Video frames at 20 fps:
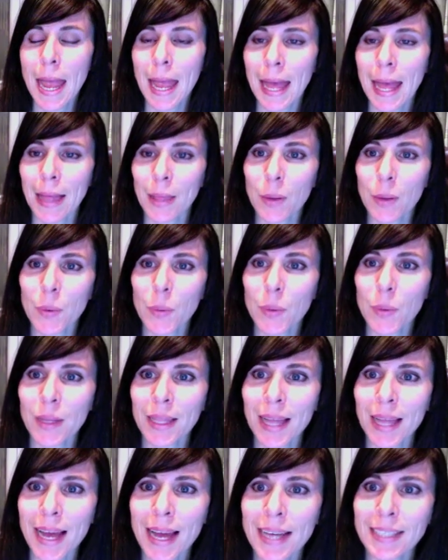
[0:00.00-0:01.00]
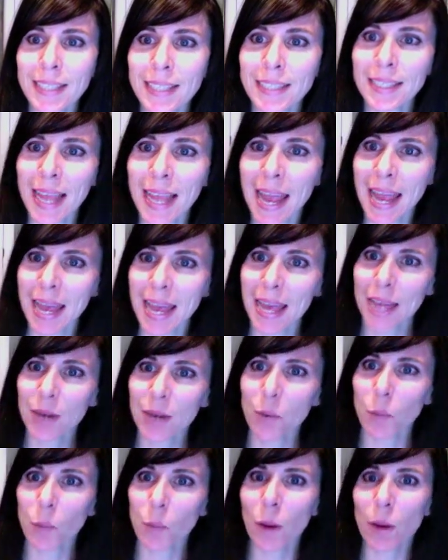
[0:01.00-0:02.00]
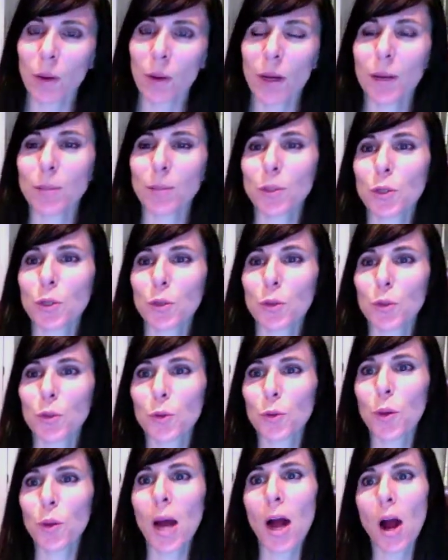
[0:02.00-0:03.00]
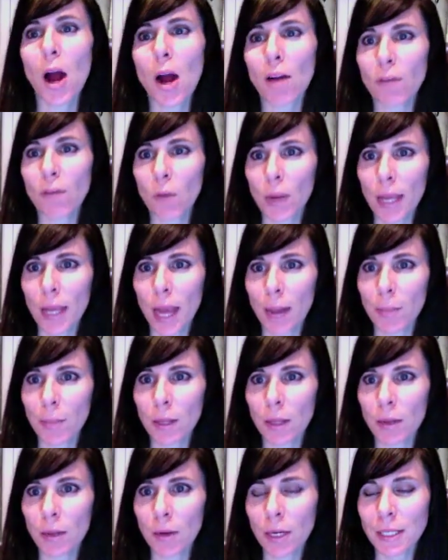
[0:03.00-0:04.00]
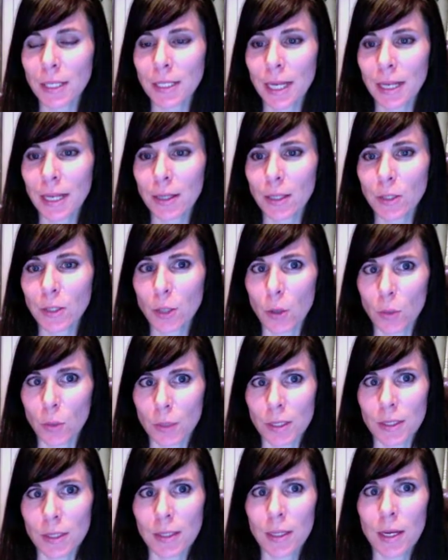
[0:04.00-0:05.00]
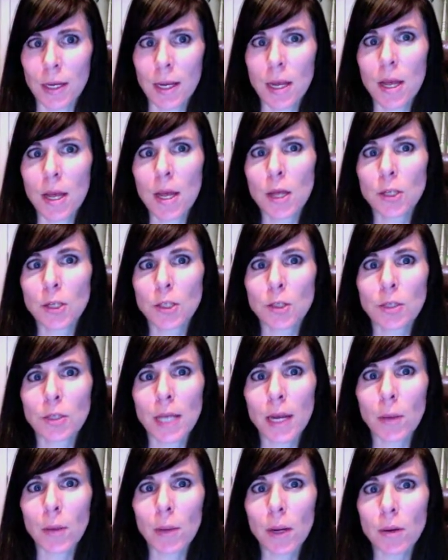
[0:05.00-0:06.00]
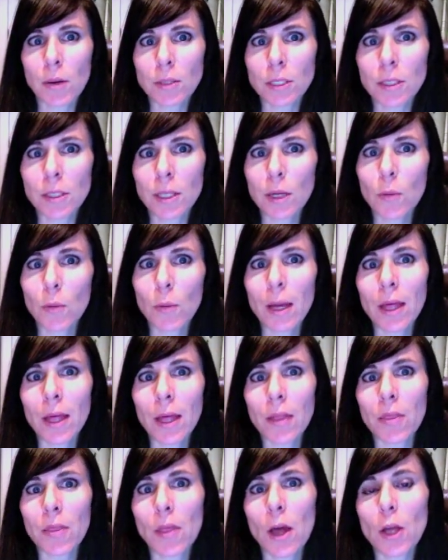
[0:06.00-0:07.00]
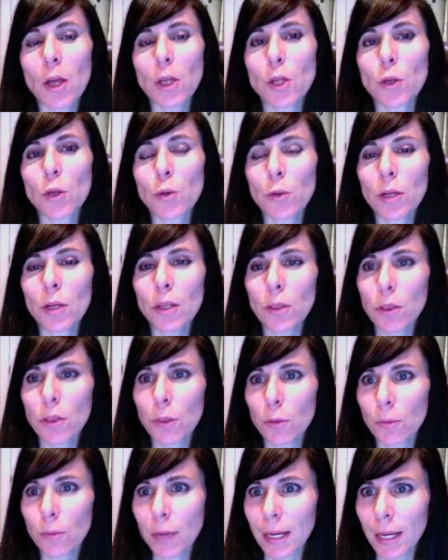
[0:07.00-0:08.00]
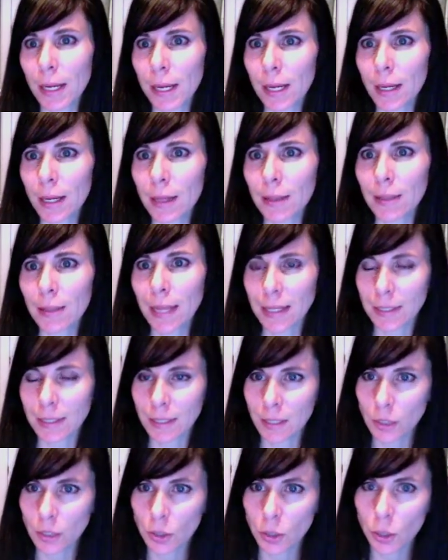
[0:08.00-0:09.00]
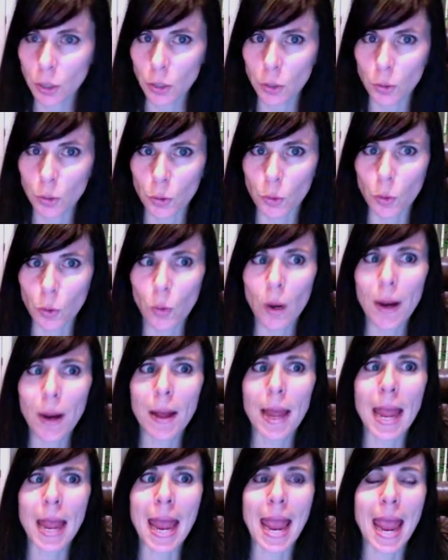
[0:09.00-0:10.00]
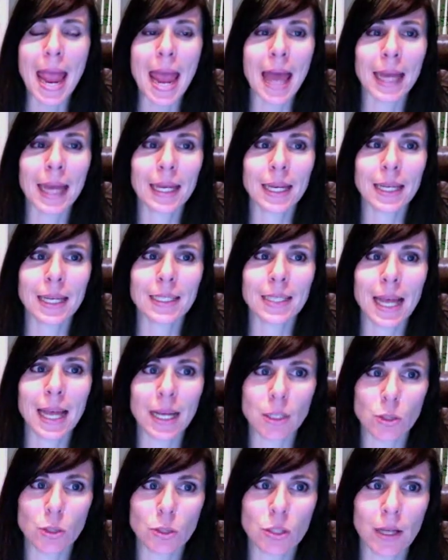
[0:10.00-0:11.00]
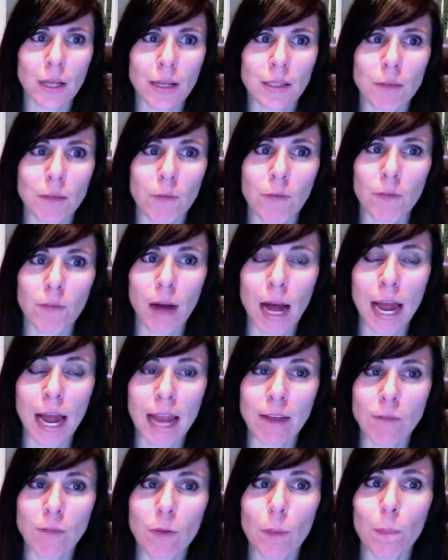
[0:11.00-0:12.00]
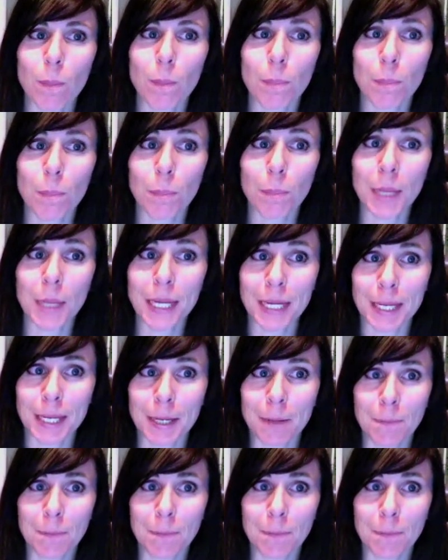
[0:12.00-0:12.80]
Hello class, and welcome to our vocabulary daily dose. Today we are dealing with Unit 3, Lesson 2, and it is exercise 5B.